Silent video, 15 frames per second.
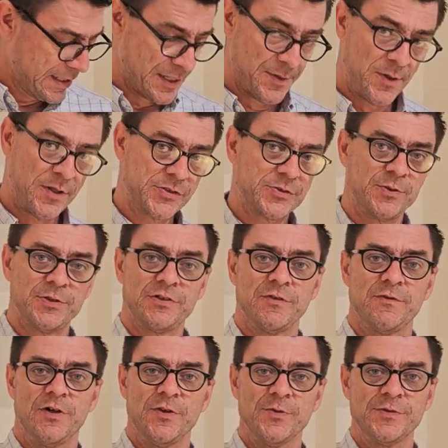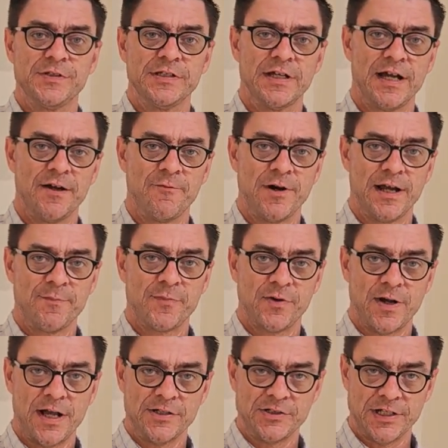and all sorts of other DIY
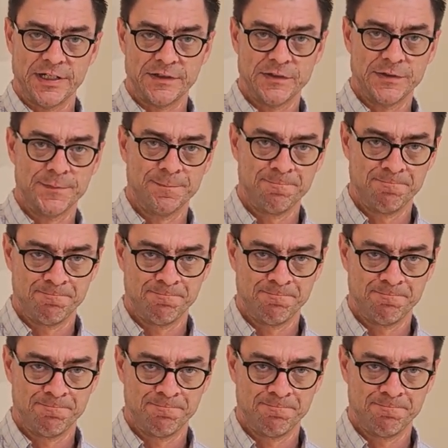projects.